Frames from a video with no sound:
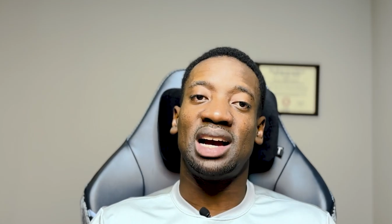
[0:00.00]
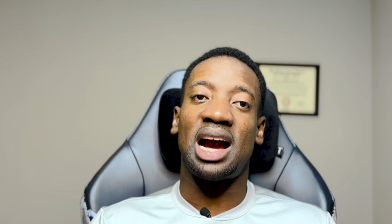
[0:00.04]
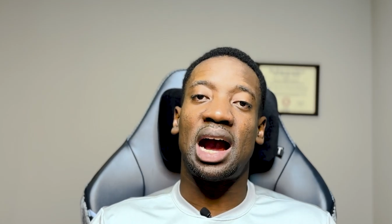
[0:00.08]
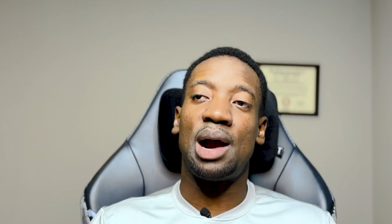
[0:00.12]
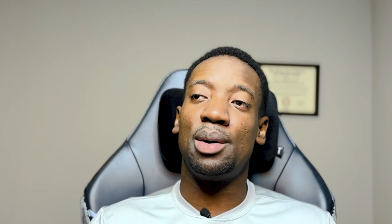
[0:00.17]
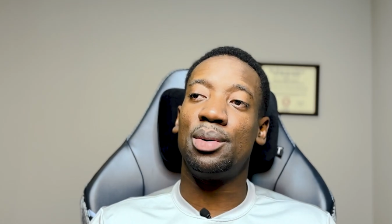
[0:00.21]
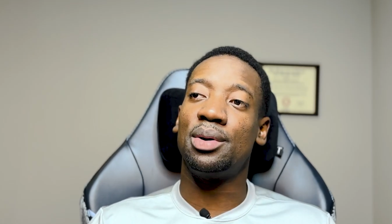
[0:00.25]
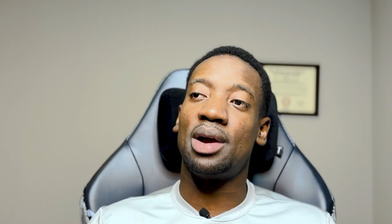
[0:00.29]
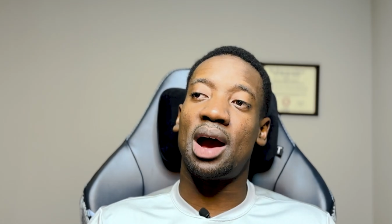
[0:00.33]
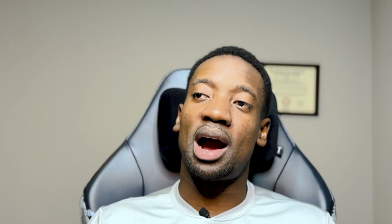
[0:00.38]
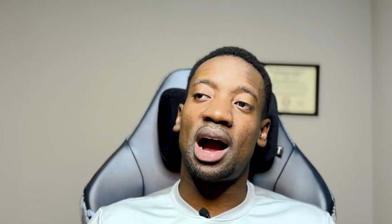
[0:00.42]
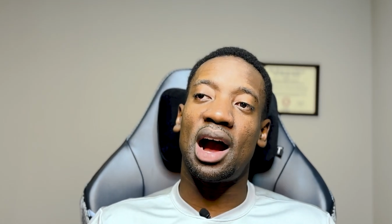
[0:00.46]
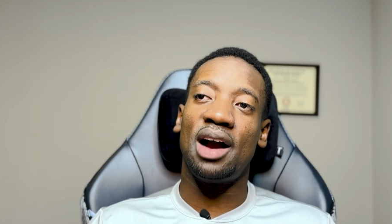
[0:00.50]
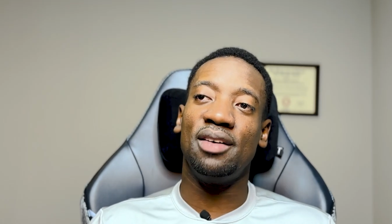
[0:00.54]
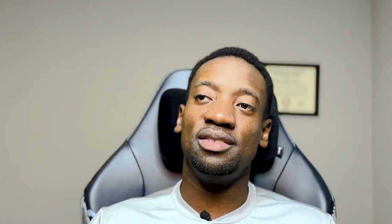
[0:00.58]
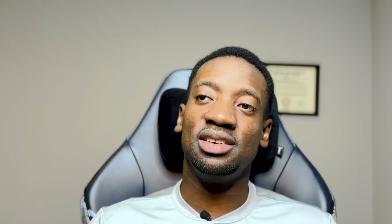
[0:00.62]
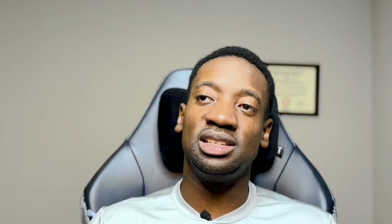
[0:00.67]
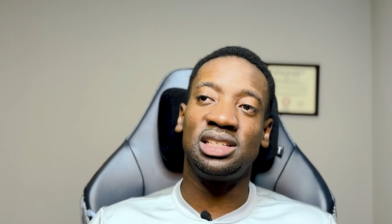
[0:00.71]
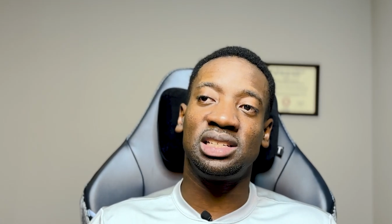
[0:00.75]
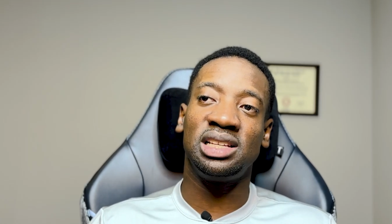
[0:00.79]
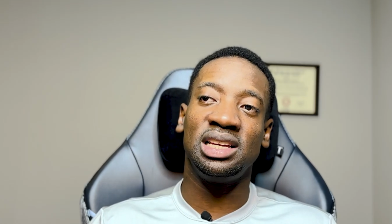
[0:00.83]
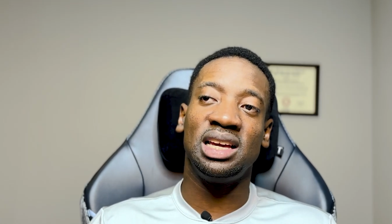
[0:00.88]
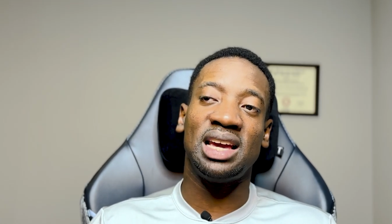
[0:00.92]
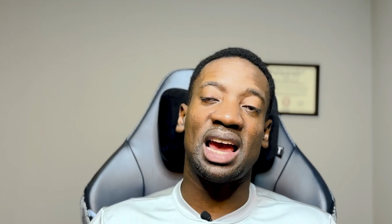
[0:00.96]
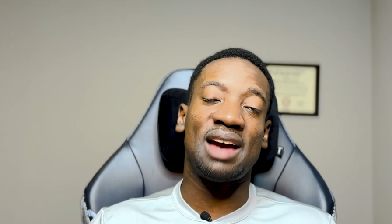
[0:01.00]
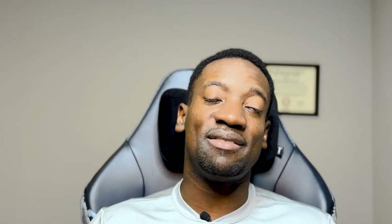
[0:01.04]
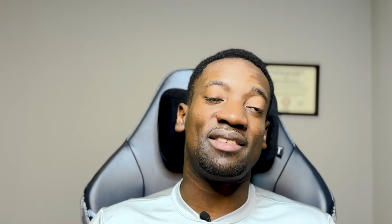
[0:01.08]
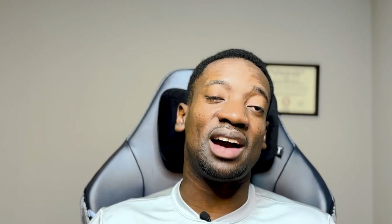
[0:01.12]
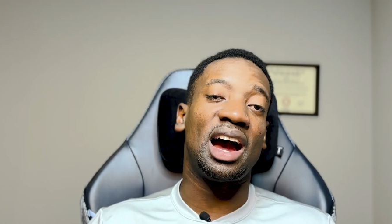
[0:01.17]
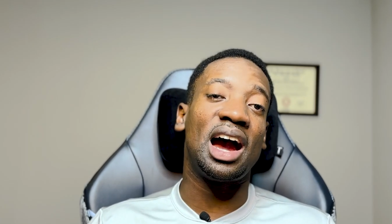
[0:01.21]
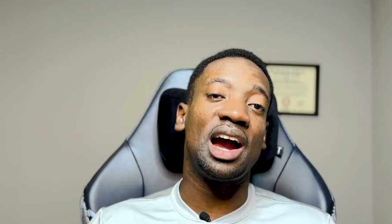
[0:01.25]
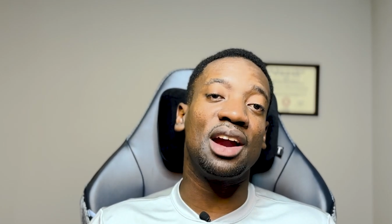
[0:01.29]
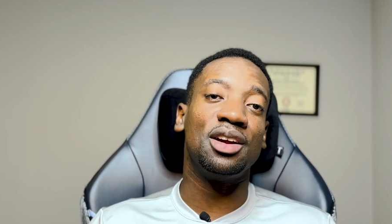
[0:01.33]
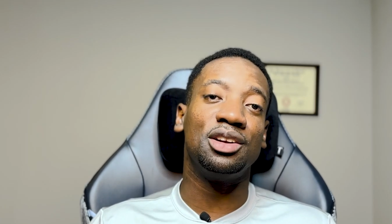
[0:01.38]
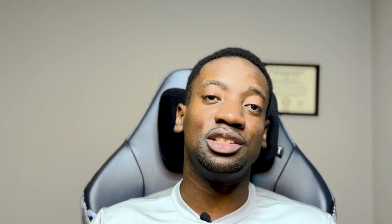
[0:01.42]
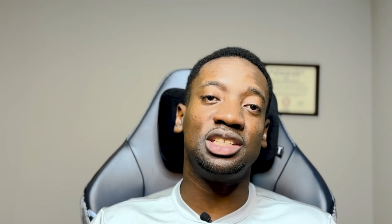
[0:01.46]
I would obviously have a
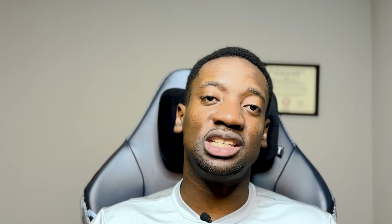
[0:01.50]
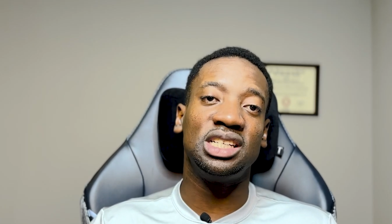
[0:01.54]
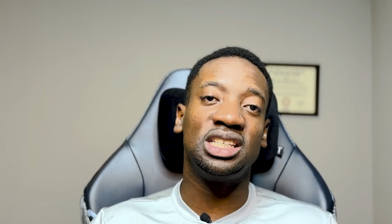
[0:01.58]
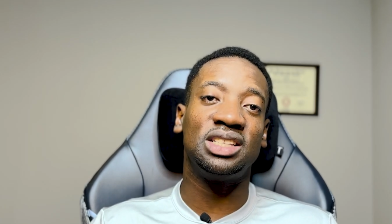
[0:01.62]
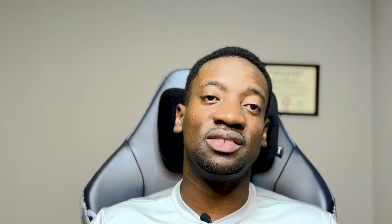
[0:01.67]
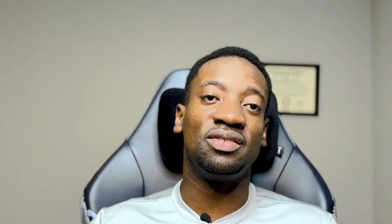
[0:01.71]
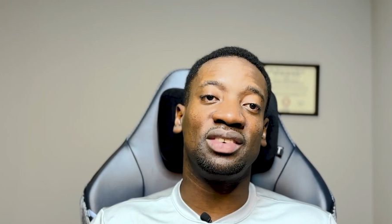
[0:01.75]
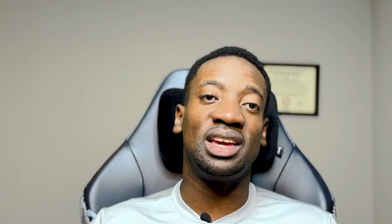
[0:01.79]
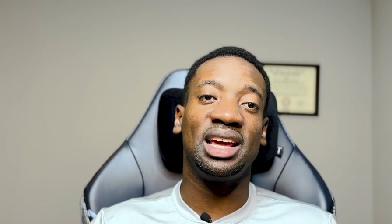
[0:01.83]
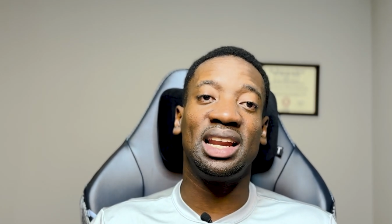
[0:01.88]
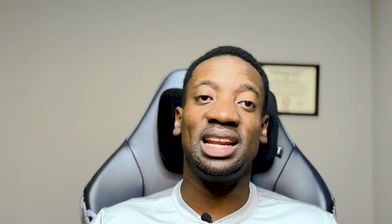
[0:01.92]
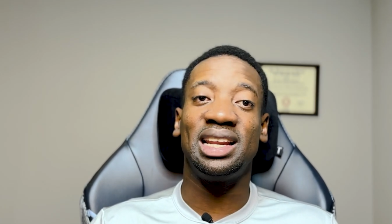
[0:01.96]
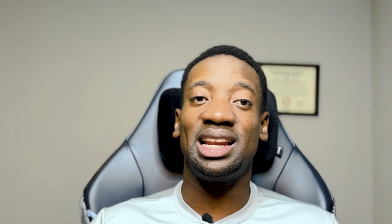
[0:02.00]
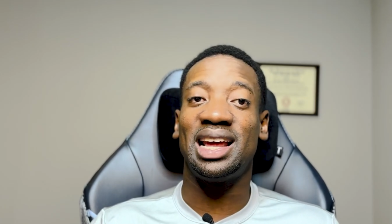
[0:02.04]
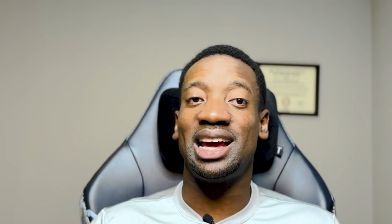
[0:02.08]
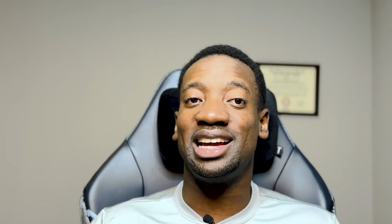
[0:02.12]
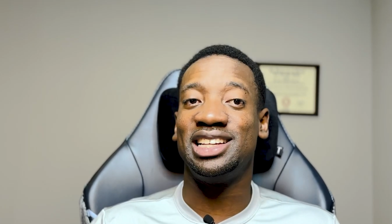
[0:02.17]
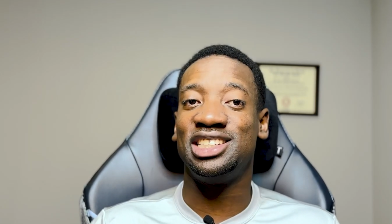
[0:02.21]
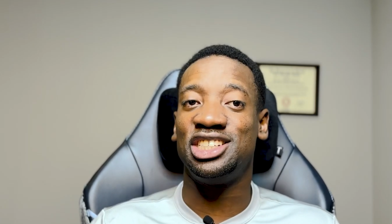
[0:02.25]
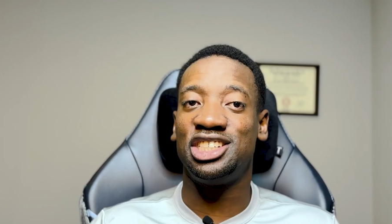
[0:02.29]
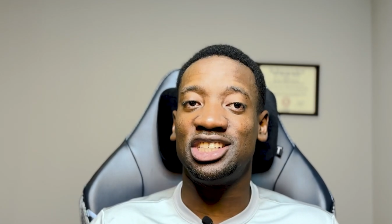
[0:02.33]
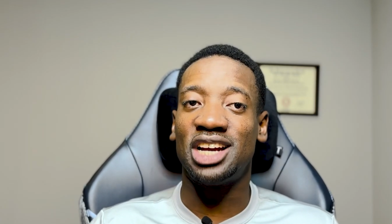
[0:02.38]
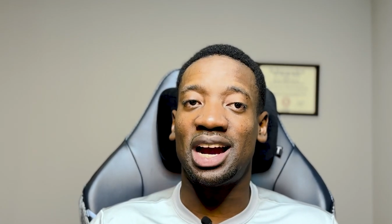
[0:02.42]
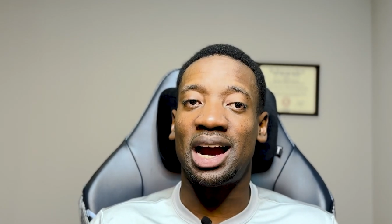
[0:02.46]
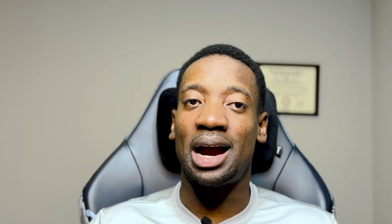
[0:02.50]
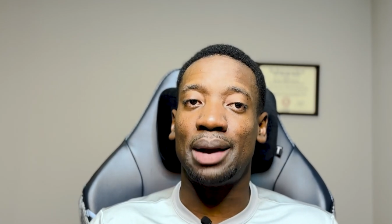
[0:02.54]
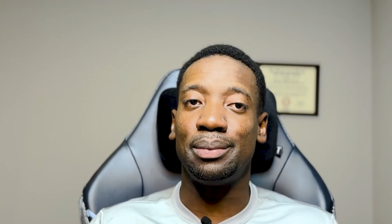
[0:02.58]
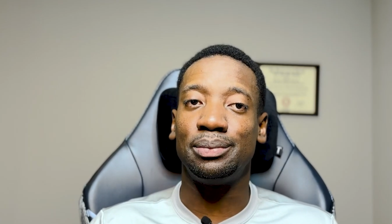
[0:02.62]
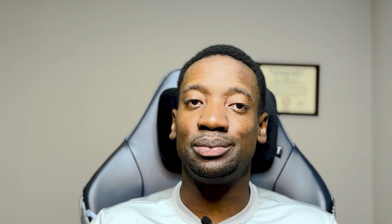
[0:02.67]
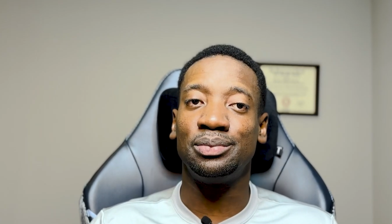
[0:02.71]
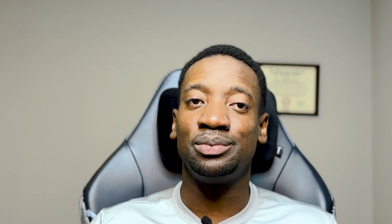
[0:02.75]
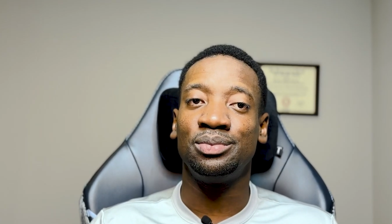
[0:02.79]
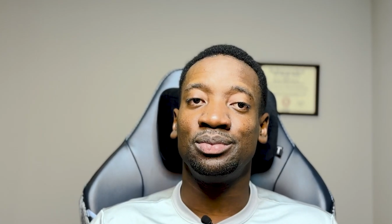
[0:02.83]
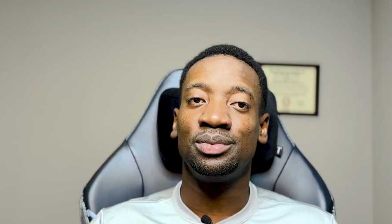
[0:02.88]
higher chance of getting that job.